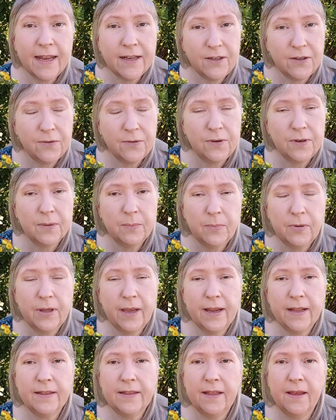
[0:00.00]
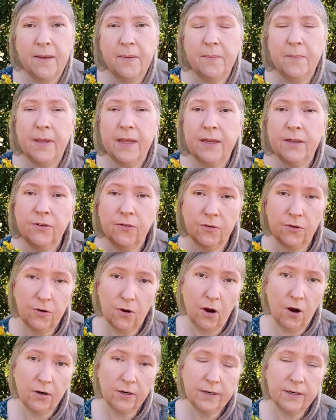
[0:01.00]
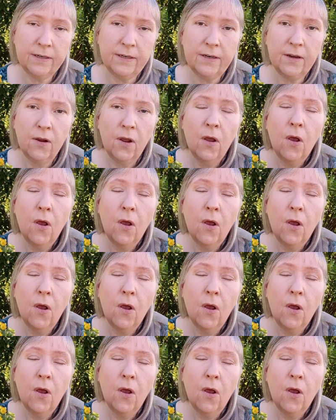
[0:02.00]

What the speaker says: and you can plant them in your garden,